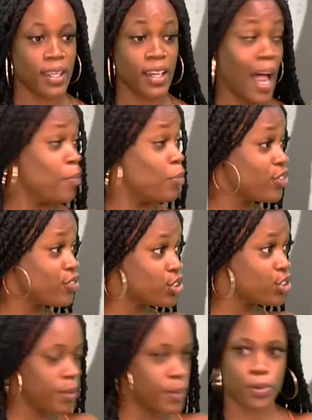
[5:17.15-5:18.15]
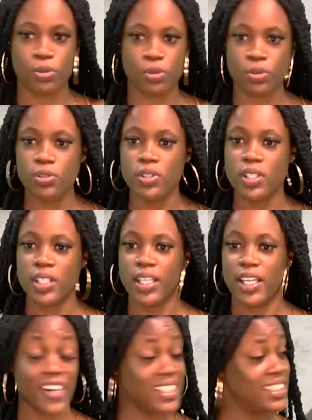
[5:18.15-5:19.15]
I'm one of those people who,
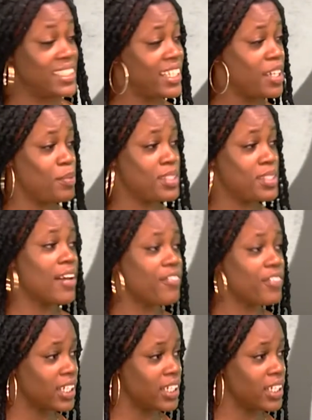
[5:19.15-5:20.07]
if I see Kim is having an